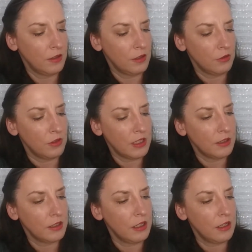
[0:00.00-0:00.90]
So
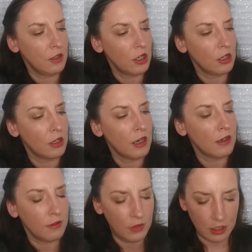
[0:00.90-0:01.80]
let's get her
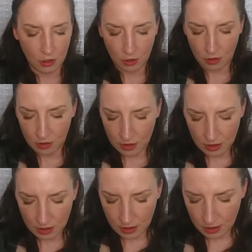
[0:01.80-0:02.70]
out of here.
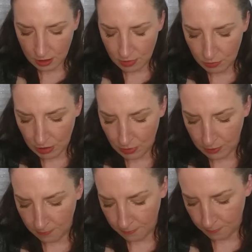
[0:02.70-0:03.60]
Come on, baby.